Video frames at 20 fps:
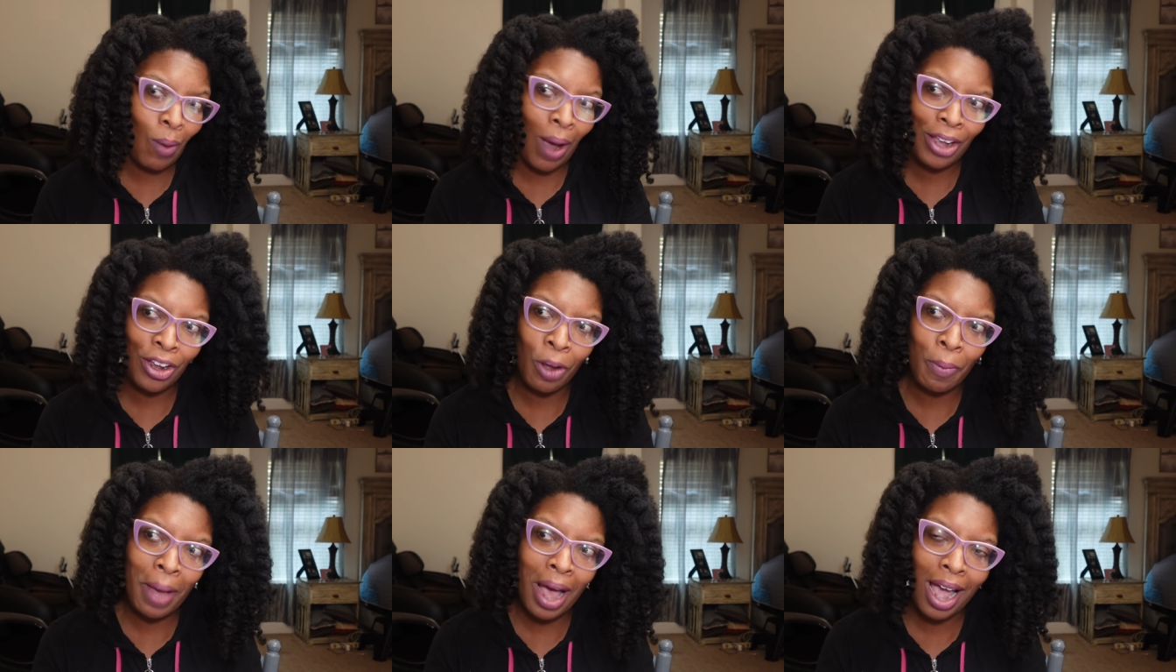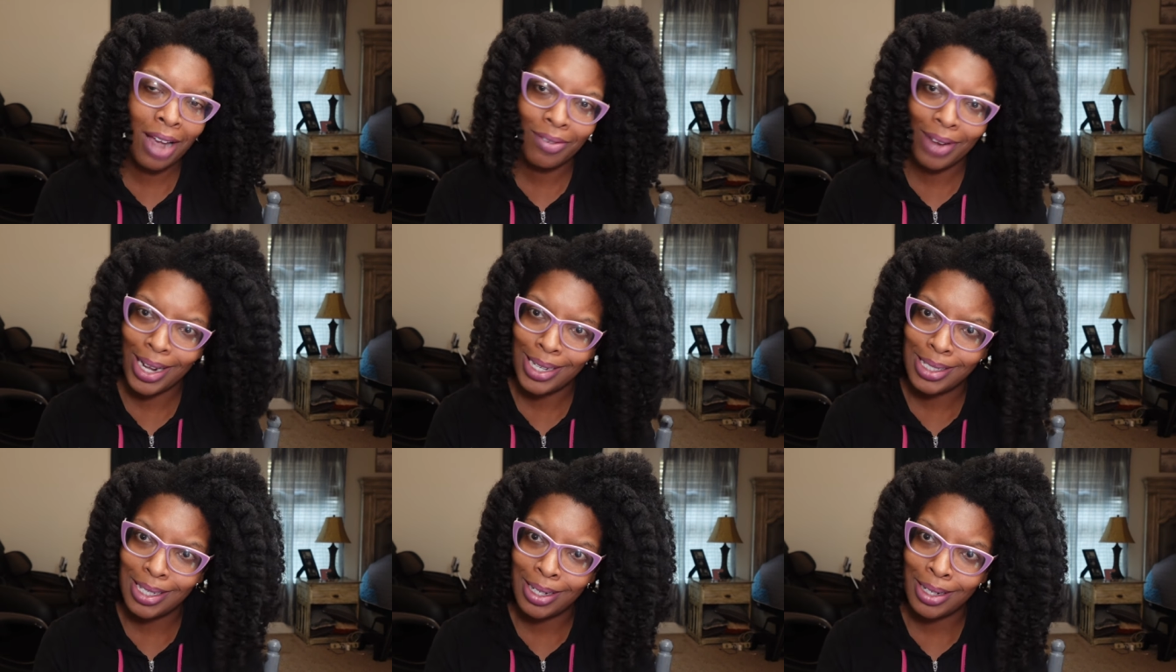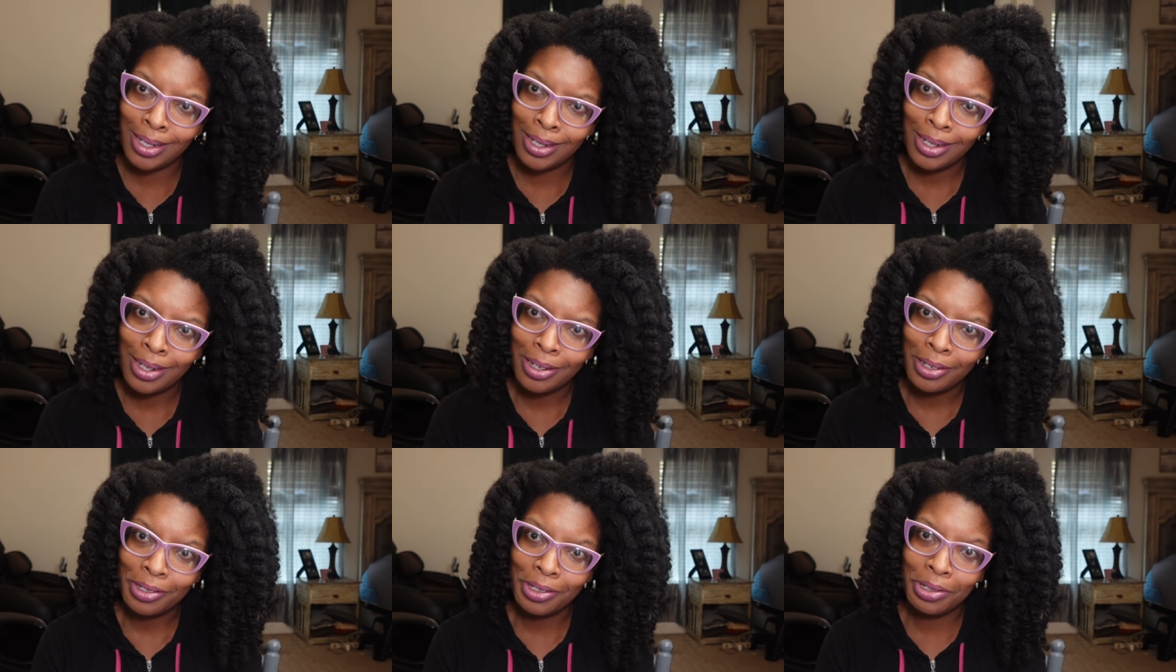Why your mind racing?
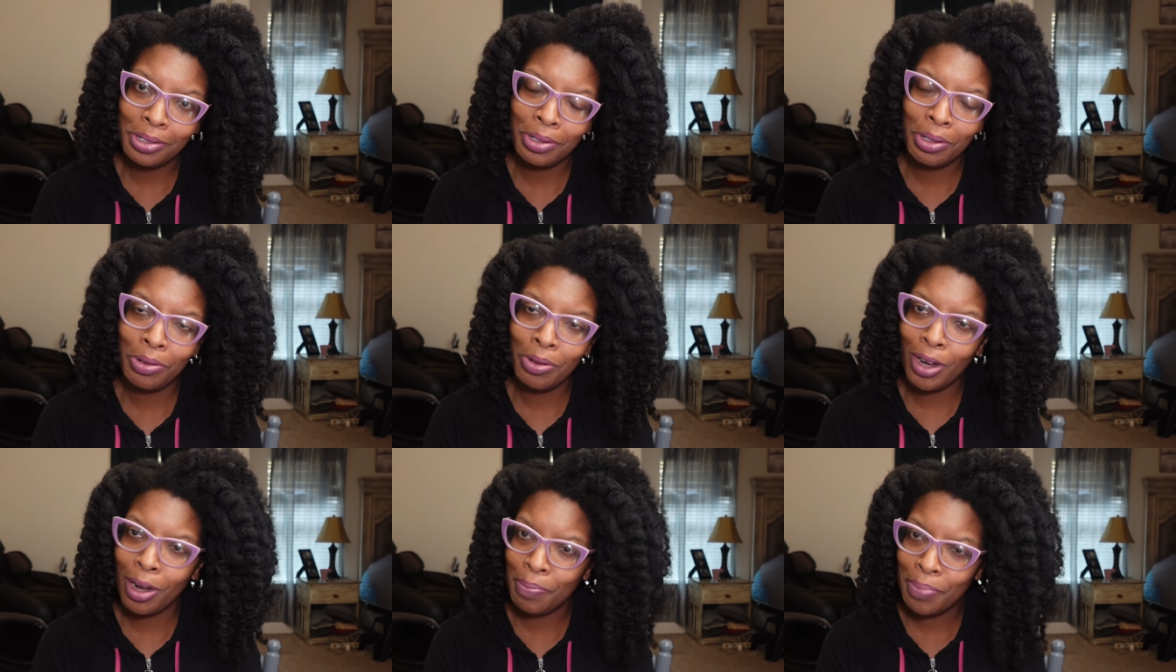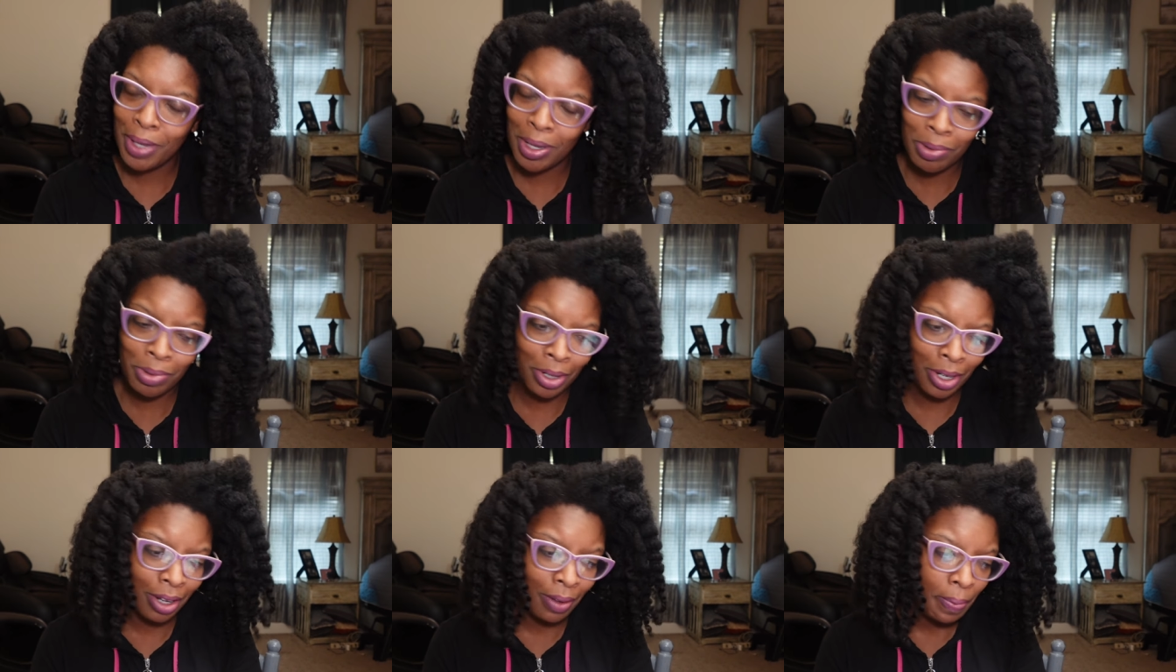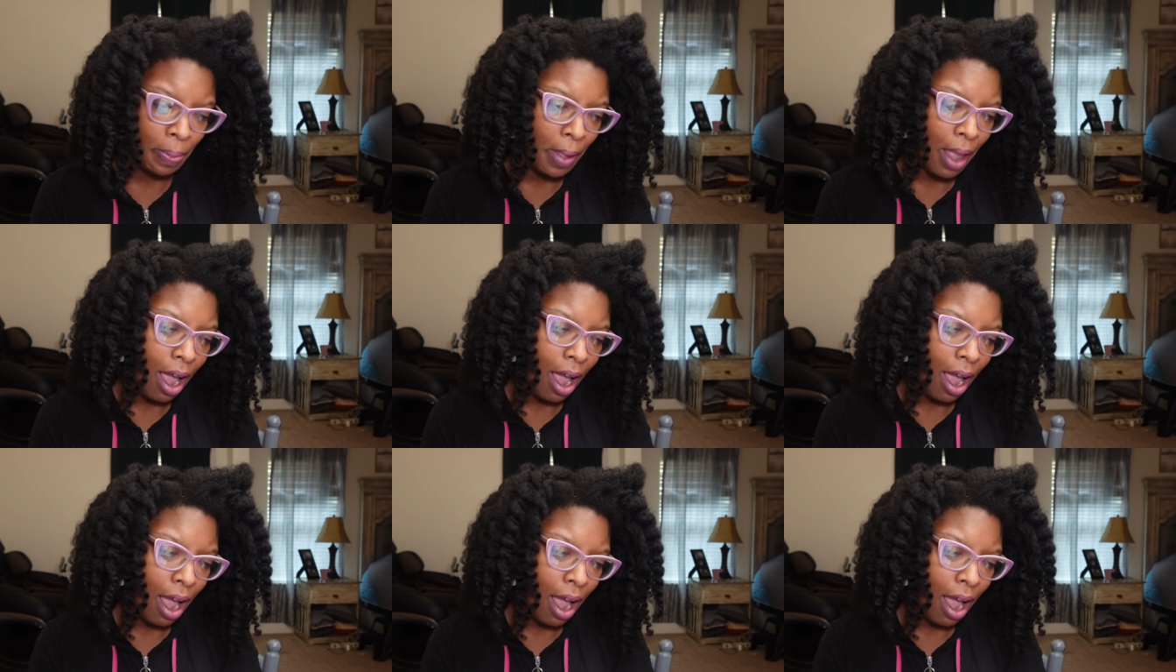You, you a computer.